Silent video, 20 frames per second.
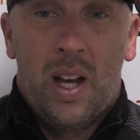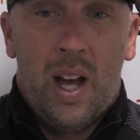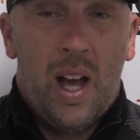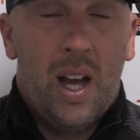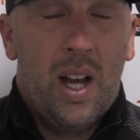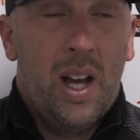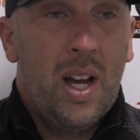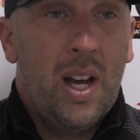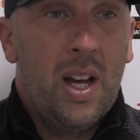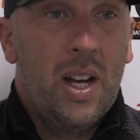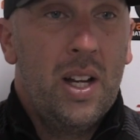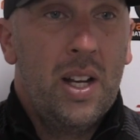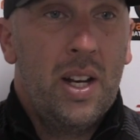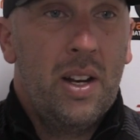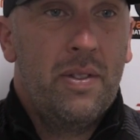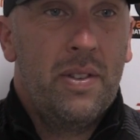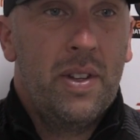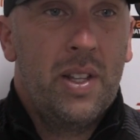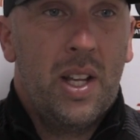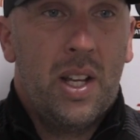And
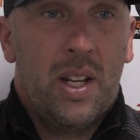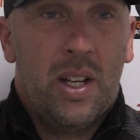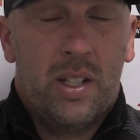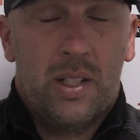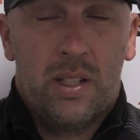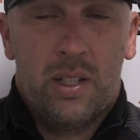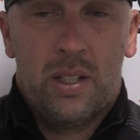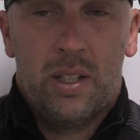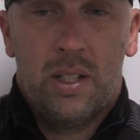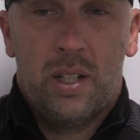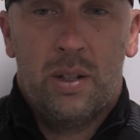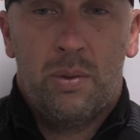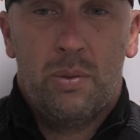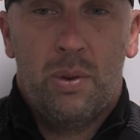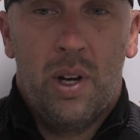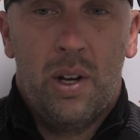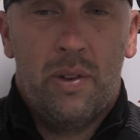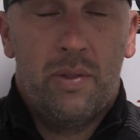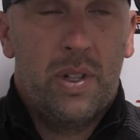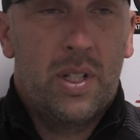I think that's
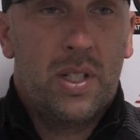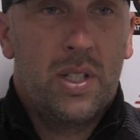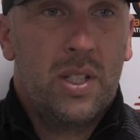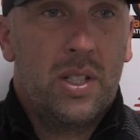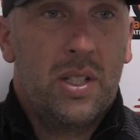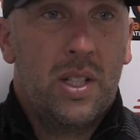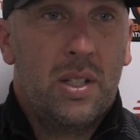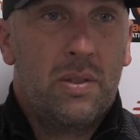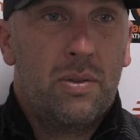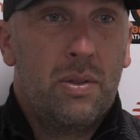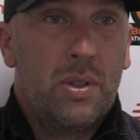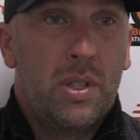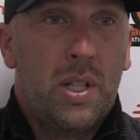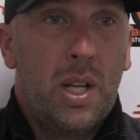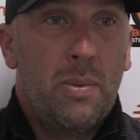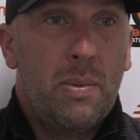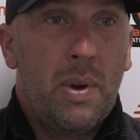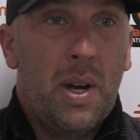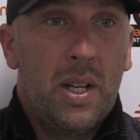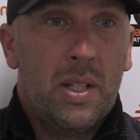what every successful
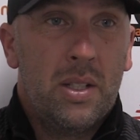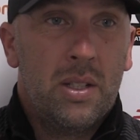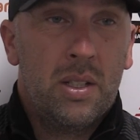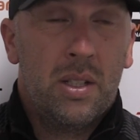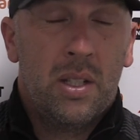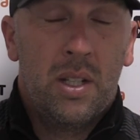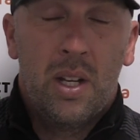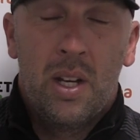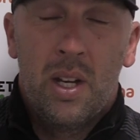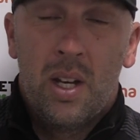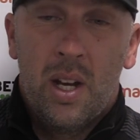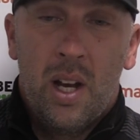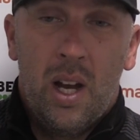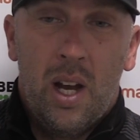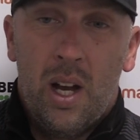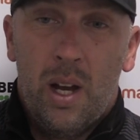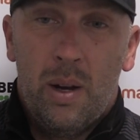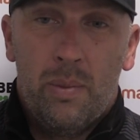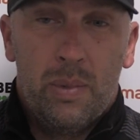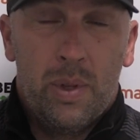team has,
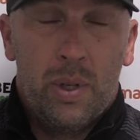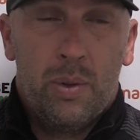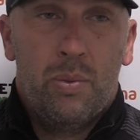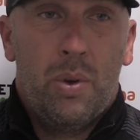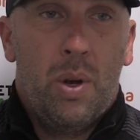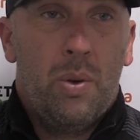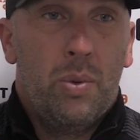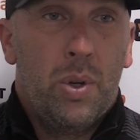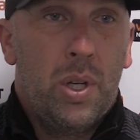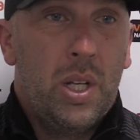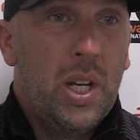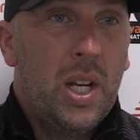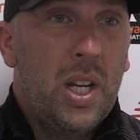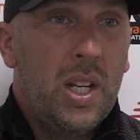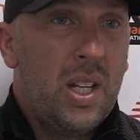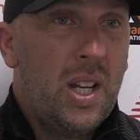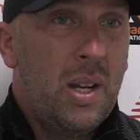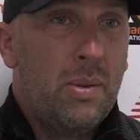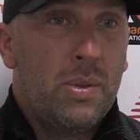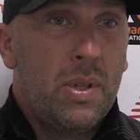and what you
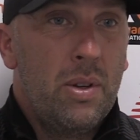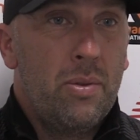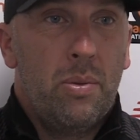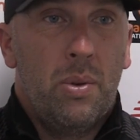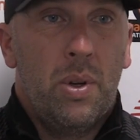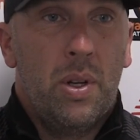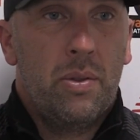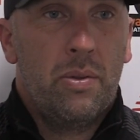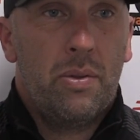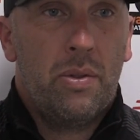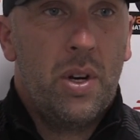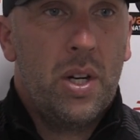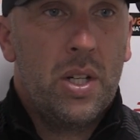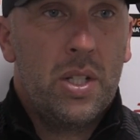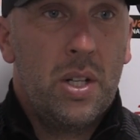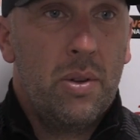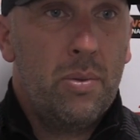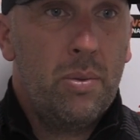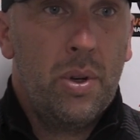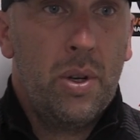need. Keeps everyone
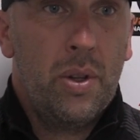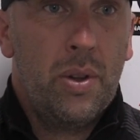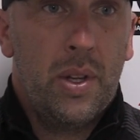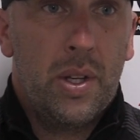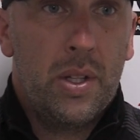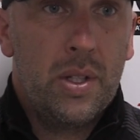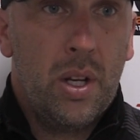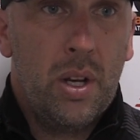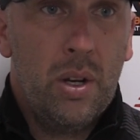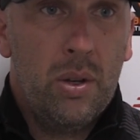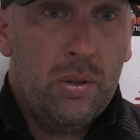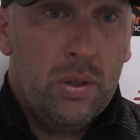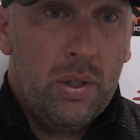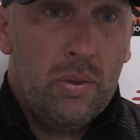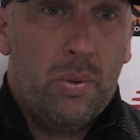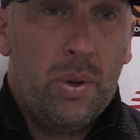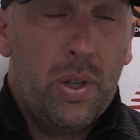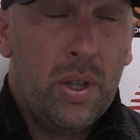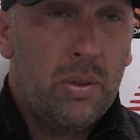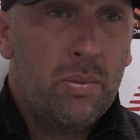fresh, everyone on their toes,
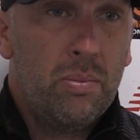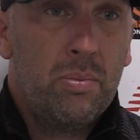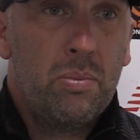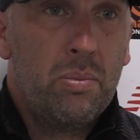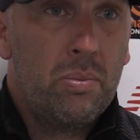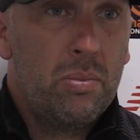everyone